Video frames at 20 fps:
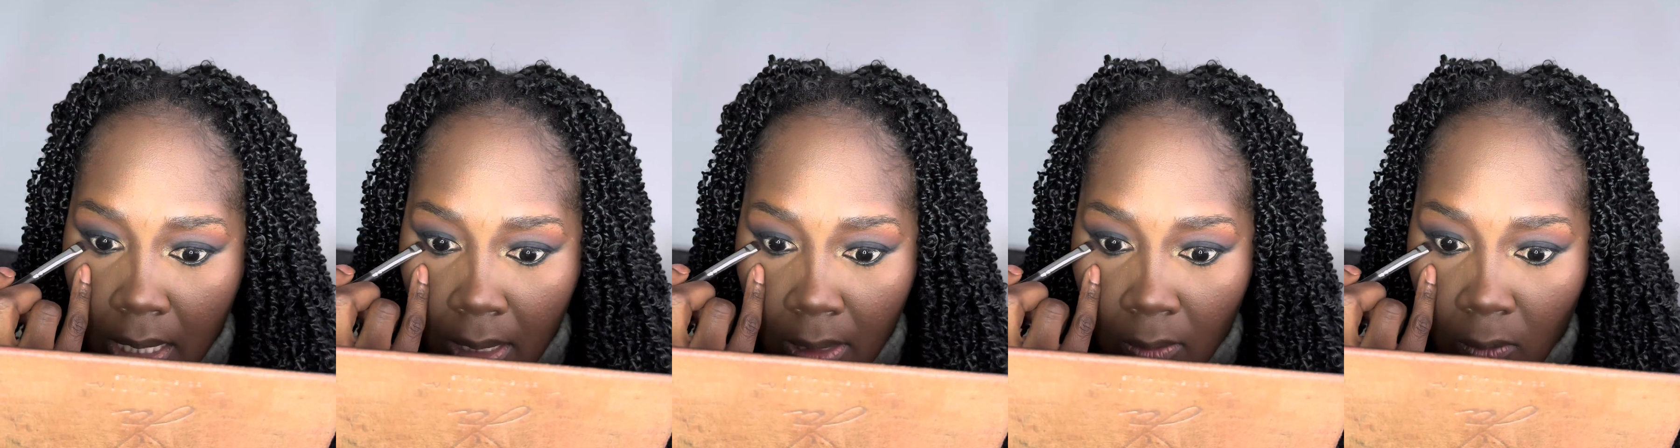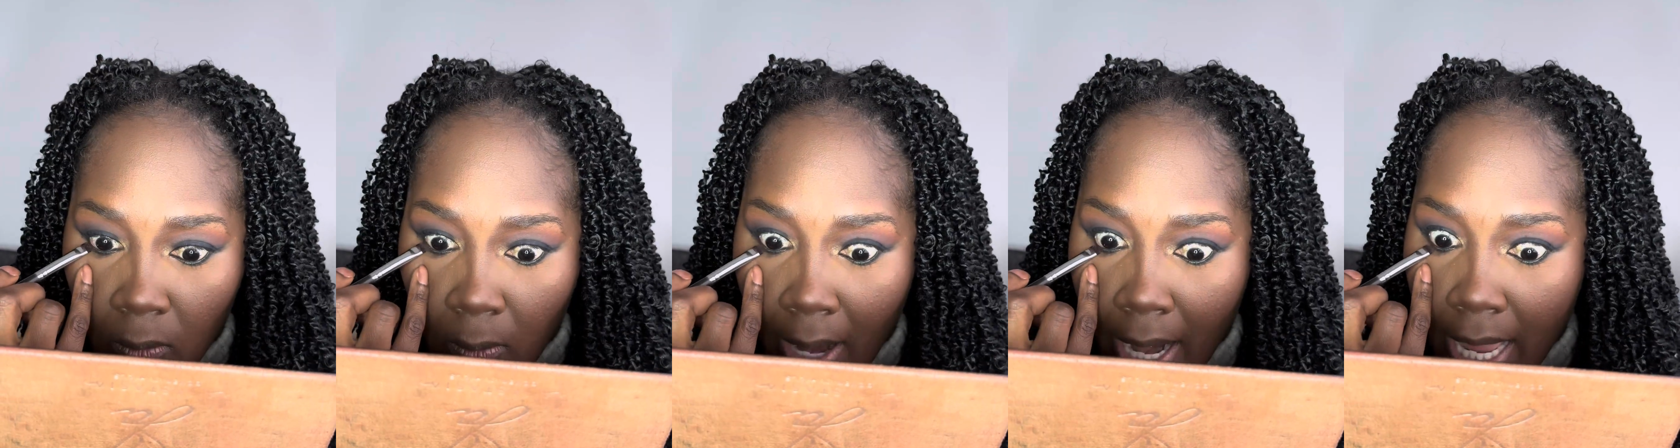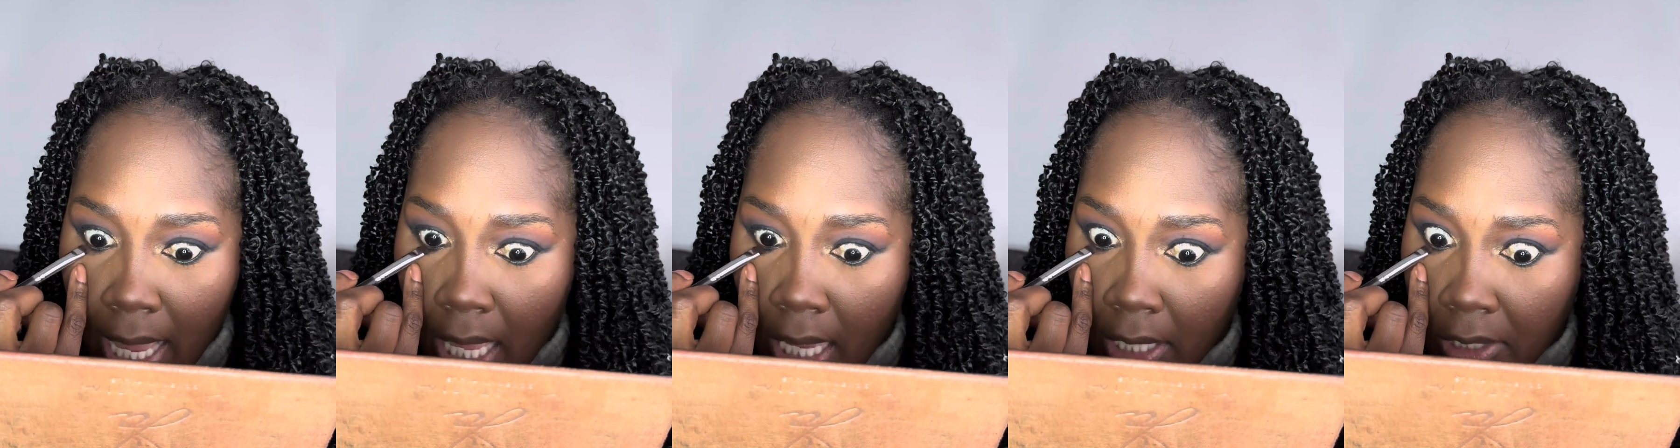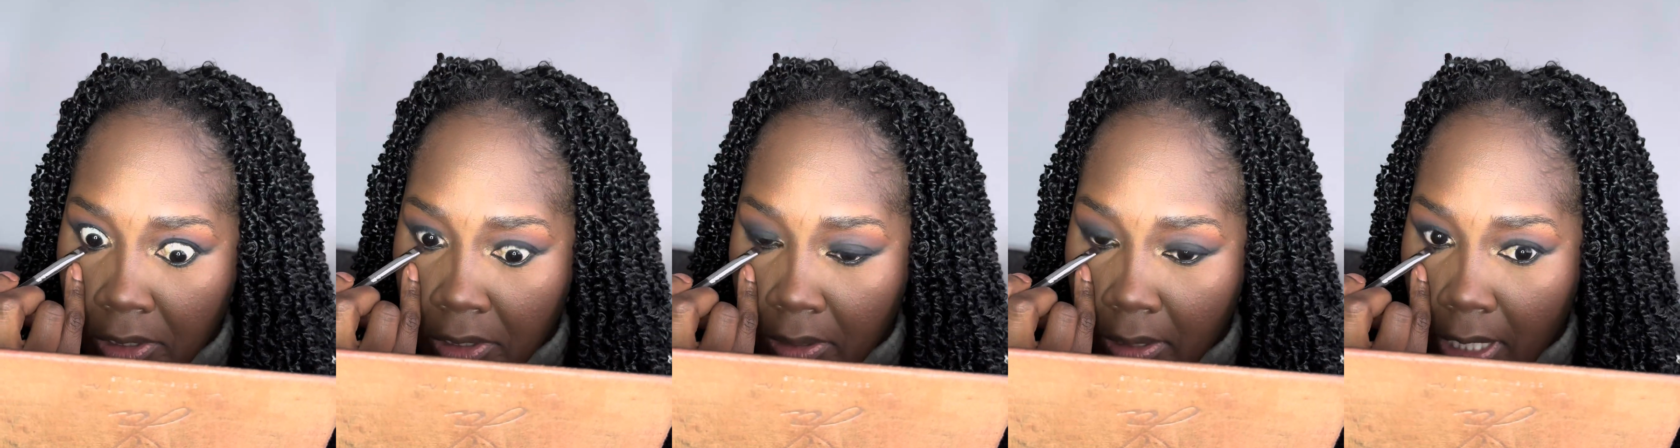right
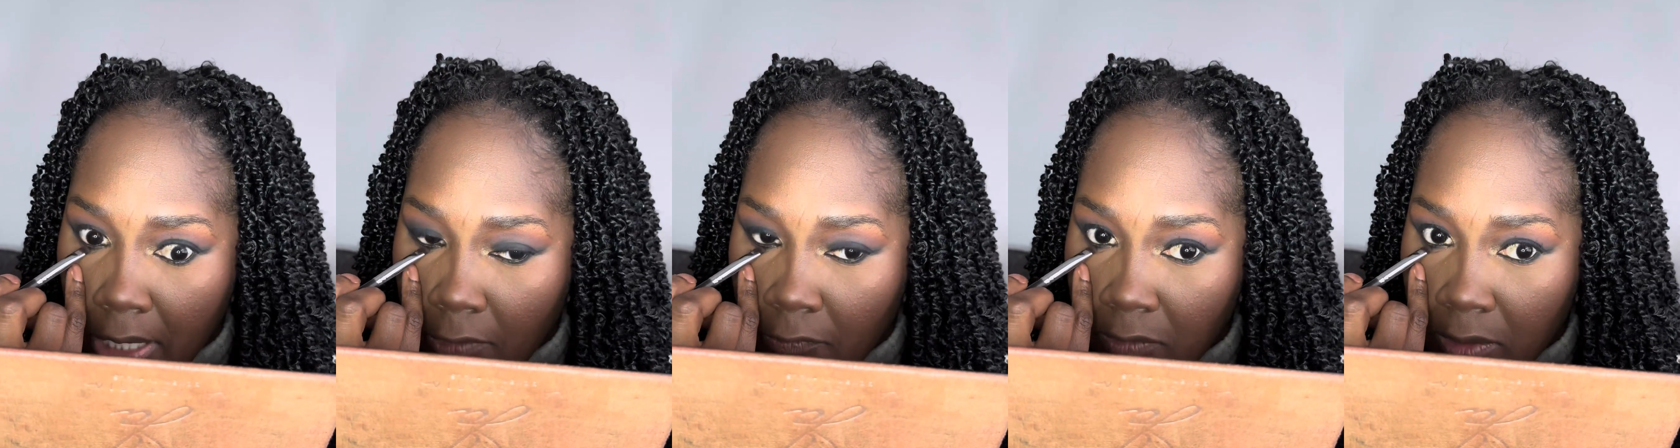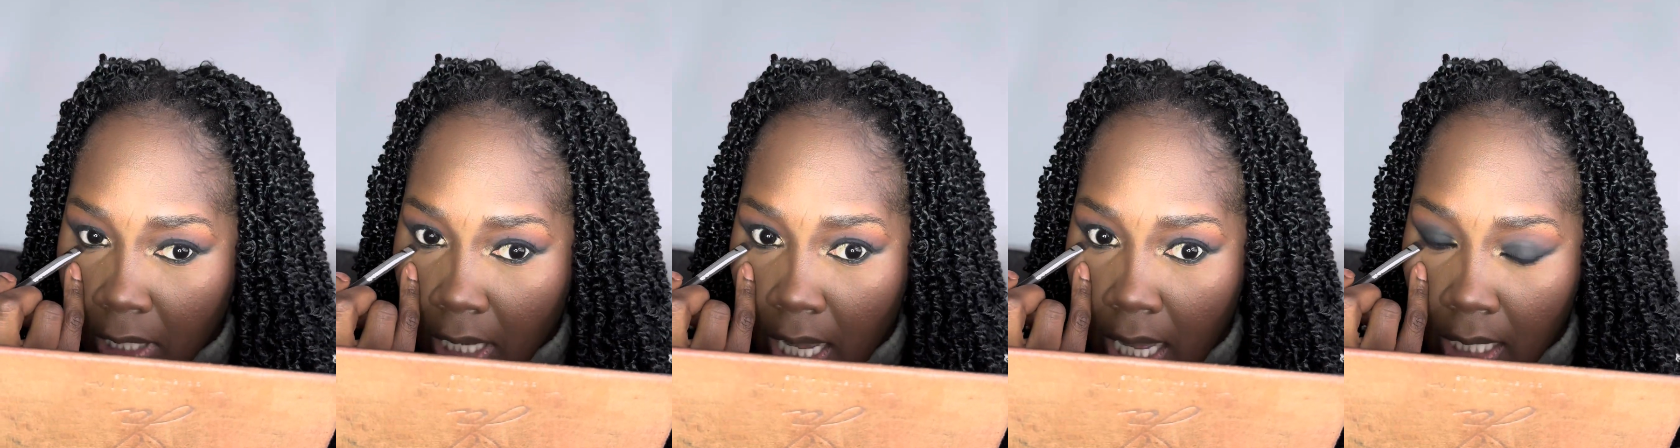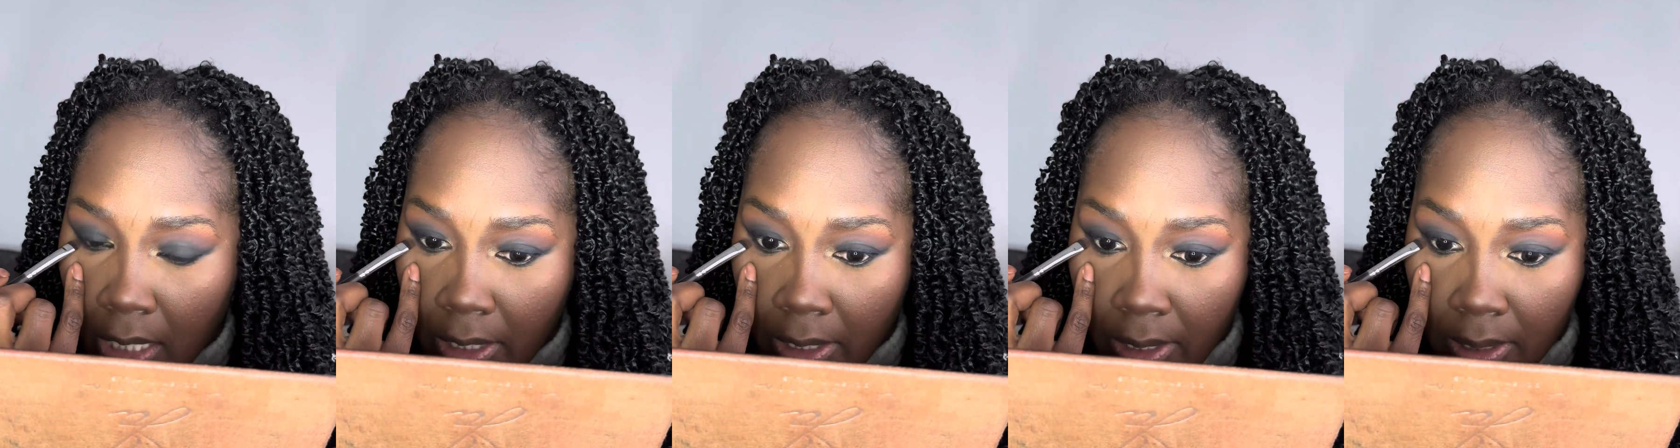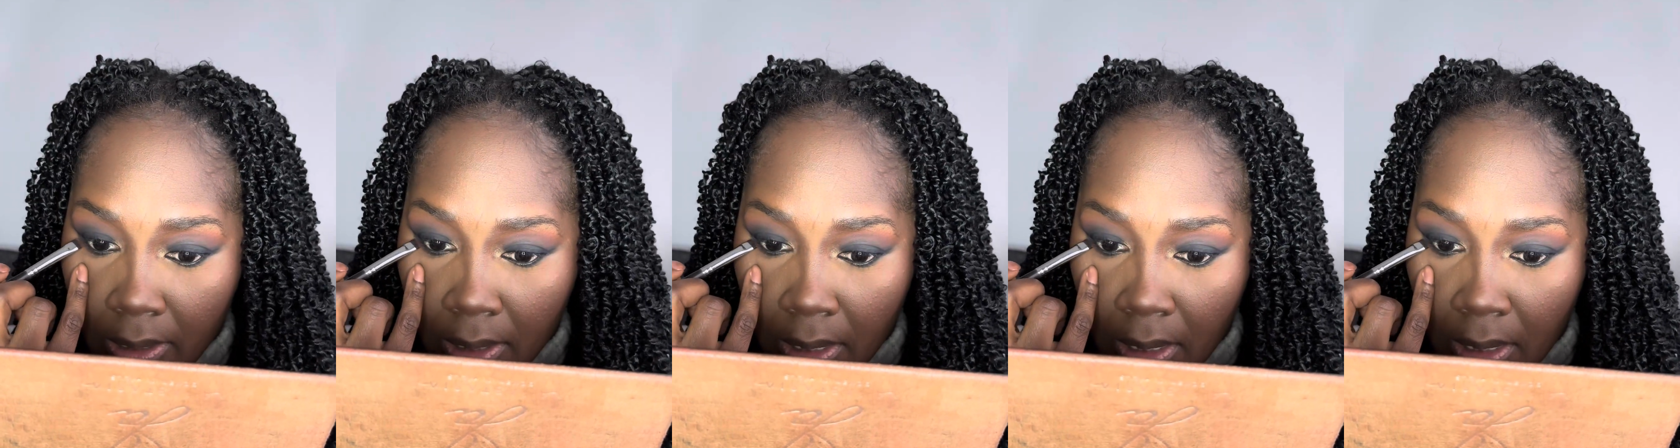underneath the color.